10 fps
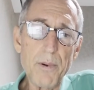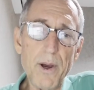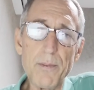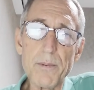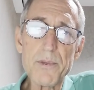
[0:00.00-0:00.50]

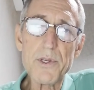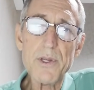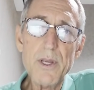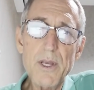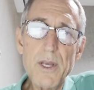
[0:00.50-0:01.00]

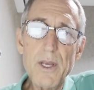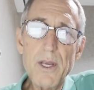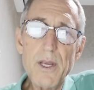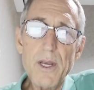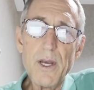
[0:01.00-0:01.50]
problems.
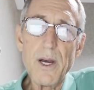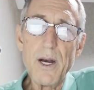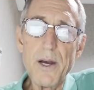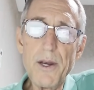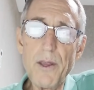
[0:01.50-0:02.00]

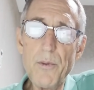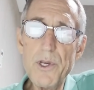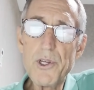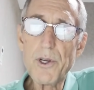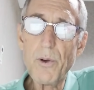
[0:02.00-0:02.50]
Another
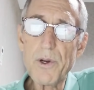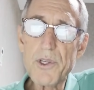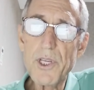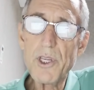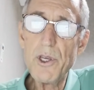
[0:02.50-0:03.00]
reason you're going
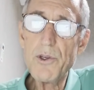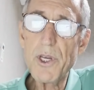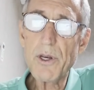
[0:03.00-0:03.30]
to see huge